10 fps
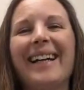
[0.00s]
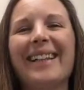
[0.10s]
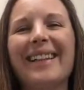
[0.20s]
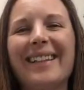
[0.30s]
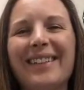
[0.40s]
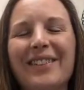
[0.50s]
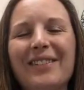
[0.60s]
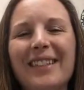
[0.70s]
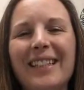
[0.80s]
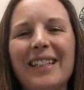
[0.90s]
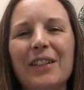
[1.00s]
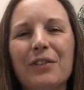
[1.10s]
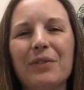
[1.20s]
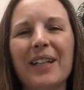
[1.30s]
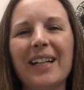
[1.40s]
Hello, Lydia
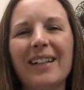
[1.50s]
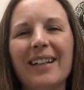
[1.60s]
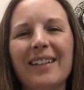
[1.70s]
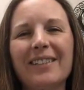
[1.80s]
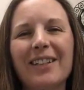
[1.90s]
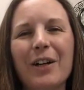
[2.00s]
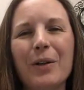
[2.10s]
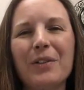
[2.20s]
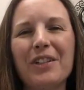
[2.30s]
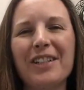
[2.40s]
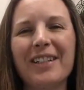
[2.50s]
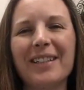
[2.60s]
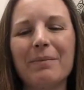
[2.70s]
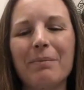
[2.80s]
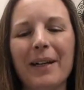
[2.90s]
from LL
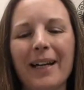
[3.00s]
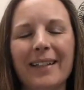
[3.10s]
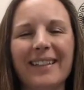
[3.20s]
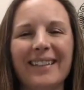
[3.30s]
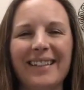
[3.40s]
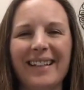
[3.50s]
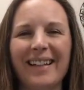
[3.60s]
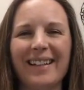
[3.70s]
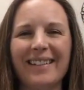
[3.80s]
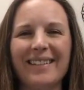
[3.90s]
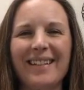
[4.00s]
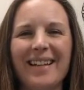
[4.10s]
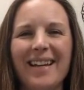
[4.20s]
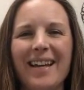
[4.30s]
Coaching, back again.